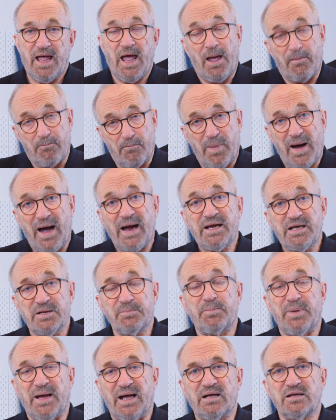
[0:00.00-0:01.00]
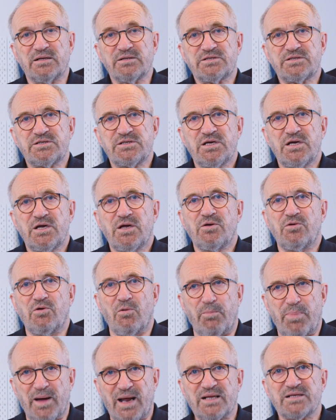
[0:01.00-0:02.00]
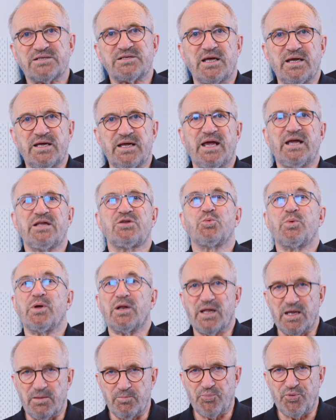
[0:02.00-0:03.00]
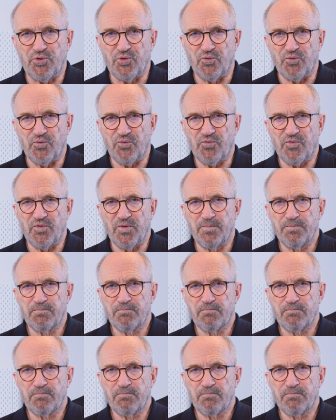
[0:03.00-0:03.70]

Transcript: And by the belt, your balance and gait will improve.